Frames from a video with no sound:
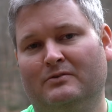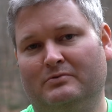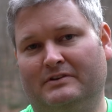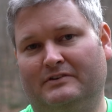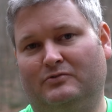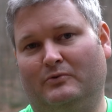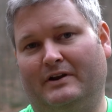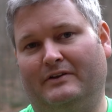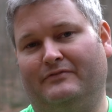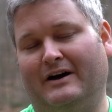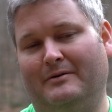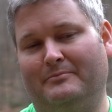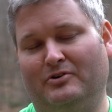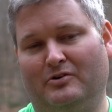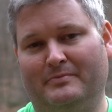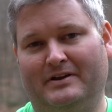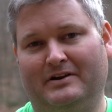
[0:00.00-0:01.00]
with a
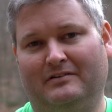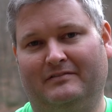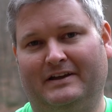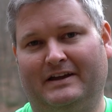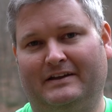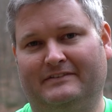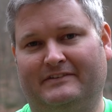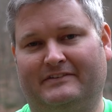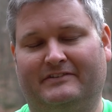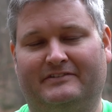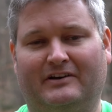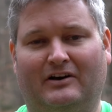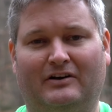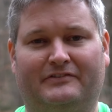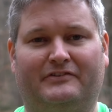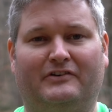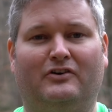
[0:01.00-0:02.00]
25 millimeter lens. This is
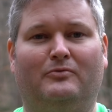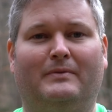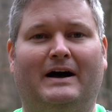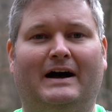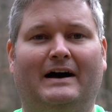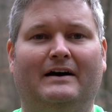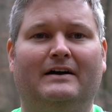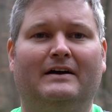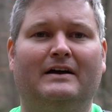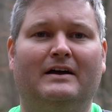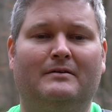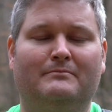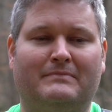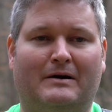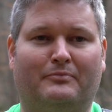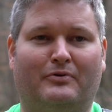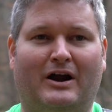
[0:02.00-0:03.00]
also my,
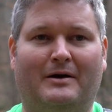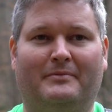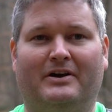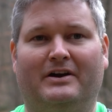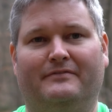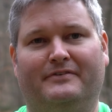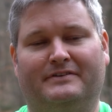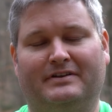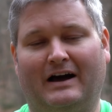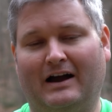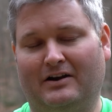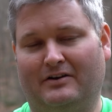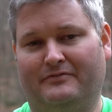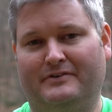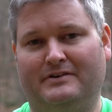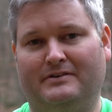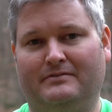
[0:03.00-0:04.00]
my primary
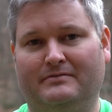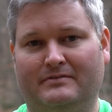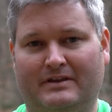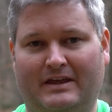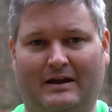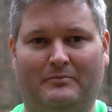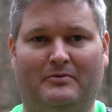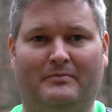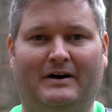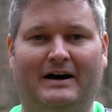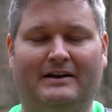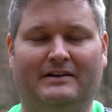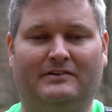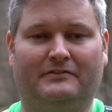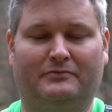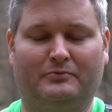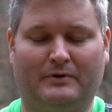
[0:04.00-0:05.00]
photography camera
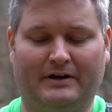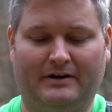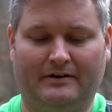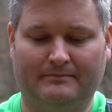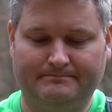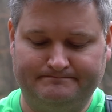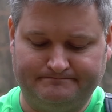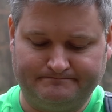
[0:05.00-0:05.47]
body as well.